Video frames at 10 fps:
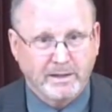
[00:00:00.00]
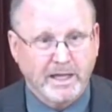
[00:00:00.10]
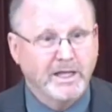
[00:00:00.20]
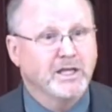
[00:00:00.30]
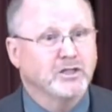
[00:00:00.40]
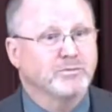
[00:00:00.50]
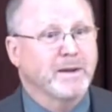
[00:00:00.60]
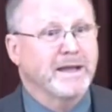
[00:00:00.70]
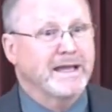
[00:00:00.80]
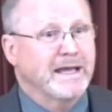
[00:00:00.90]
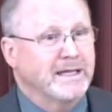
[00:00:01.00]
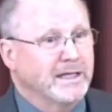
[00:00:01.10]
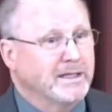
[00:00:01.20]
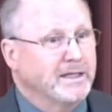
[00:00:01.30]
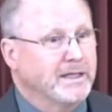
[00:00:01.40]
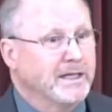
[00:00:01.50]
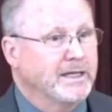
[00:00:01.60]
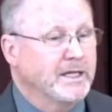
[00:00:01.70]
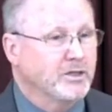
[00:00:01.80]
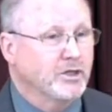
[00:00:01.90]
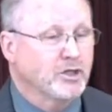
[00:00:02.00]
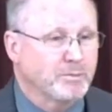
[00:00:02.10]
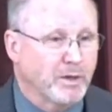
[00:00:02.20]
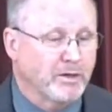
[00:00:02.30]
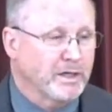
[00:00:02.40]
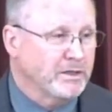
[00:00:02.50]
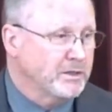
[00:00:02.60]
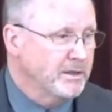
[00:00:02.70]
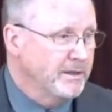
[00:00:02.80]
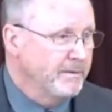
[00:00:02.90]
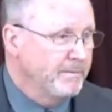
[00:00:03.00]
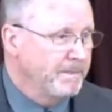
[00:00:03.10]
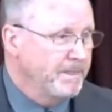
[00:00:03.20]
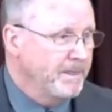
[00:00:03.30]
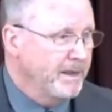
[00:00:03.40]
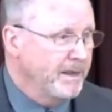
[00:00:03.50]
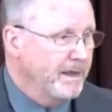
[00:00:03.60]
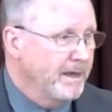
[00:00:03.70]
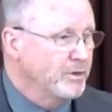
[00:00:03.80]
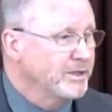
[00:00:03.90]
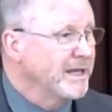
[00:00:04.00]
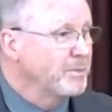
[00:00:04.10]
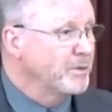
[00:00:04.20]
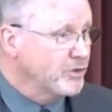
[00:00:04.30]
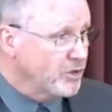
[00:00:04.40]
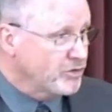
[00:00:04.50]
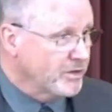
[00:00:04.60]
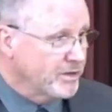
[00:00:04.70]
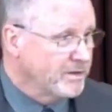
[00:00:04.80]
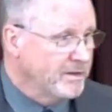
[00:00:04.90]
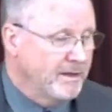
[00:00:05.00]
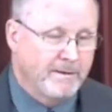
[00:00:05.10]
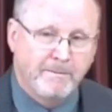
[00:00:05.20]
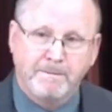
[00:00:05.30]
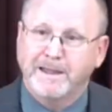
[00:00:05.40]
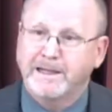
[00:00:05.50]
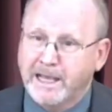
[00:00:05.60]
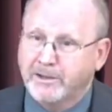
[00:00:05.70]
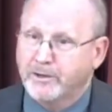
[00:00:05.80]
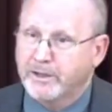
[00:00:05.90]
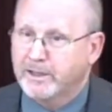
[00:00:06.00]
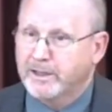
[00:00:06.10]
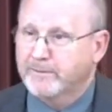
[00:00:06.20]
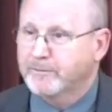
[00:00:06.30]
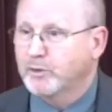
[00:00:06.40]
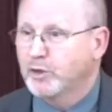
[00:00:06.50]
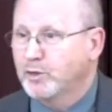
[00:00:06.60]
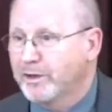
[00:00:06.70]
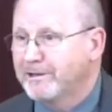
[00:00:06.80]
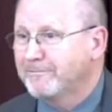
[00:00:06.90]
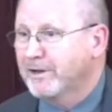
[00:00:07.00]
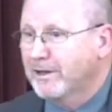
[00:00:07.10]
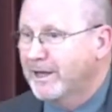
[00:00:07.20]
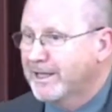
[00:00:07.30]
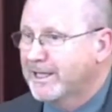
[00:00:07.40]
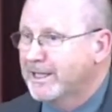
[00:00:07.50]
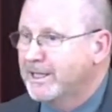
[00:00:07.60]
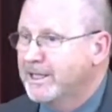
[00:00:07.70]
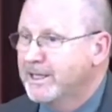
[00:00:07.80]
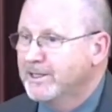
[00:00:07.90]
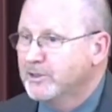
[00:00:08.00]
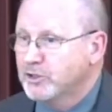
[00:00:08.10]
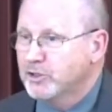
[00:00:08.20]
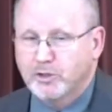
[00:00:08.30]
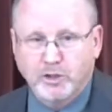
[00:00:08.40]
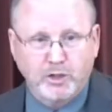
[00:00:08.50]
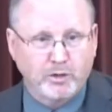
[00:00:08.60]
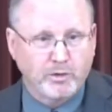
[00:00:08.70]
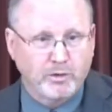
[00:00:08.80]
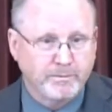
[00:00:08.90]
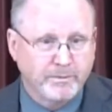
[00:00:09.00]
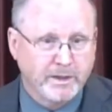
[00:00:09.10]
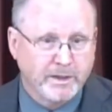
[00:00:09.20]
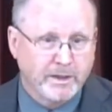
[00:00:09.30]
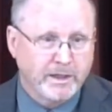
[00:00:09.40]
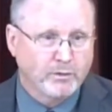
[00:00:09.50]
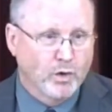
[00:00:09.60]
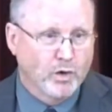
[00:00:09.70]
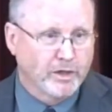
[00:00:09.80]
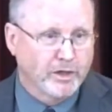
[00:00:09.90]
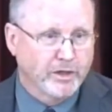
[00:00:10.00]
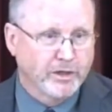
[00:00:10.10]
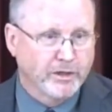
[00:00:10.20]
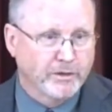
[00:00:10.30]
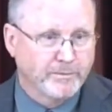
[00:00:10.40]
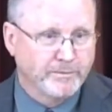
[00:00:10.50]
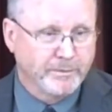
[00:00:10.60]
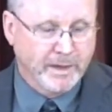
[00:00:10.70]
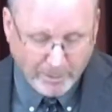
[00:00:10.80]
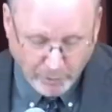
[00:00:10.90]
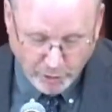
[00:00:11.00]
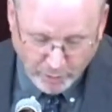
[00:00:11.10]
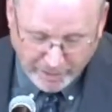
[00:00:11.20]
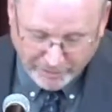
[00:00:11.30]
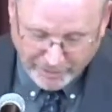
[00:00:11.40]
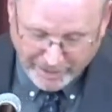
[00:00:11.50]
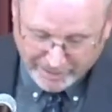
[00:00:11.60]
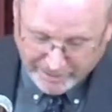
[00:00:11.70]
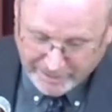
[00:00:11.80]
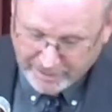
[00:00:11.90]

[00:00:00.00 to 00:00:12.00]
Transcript: in his mind and in his experience, it was an imposition that hindered him from doing what he felt like he should do and wanted to do. And when you look at that